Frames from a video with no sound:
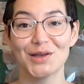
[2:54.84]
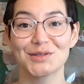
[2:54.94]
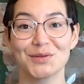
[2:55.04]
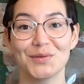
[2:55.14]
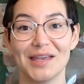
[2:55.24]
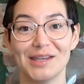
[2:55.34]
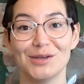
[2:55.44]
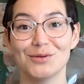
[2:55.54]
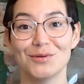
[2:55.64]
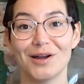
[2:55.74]
so that
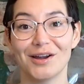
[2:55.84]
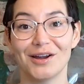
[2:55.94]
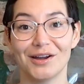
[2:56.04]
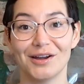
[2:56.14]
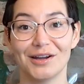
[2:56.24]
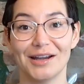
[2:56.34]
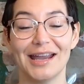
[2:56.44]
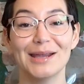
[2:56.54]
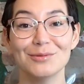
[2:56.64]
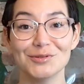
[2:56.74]
you are
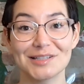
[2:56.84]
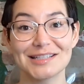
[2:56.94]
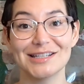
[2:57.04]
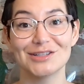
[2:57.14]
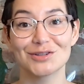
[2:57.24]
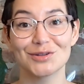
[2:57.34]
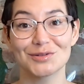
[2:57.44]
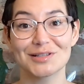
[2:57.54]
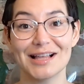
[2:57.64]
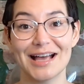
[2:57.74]
able to teach
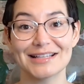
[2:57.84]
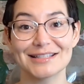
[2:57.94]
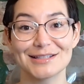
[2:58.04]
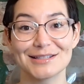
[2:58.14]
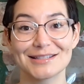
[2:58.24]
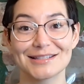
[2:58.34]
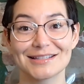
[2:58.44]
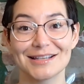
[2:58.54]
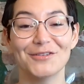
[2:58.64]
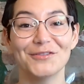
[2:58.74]
those classes
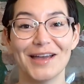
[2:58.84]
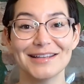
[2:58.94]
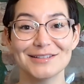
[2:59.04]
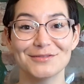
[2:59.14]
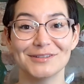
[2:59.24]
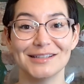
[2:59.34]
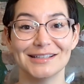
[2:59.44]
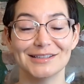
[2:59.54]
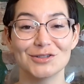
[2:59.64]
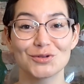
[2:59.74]
effectively
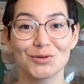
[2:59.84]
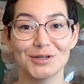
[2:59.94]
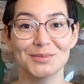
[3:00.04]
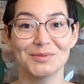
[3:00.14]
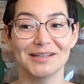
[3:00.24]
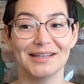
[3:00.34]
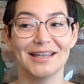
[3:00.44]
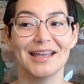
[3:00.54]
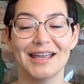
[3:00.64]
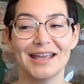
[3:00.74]
and enjoyably.
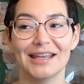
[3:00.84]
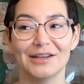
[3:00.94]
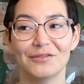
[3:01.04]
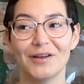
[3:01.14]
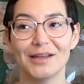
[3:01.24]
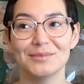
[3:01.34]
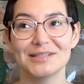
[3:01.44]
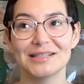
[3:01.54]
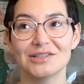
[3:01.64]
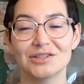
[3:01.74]
If I am
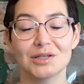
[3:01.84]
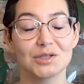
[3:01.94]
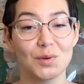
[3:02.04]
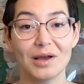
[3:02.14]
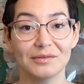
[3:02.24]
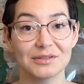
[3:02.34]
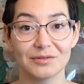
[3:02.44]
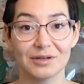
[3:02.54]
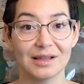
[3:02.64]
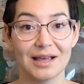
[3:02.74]
teaching 12
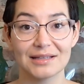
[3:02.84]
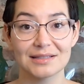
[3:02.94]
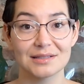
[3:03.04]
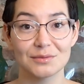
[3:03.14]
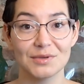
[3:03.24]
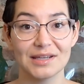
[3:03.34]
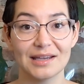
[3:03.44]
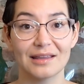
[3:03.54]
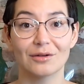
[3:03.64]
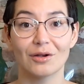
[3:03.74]
different classes a week
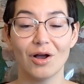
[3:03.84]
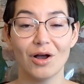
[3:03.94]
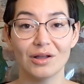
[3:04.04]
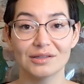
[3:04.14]
and they're all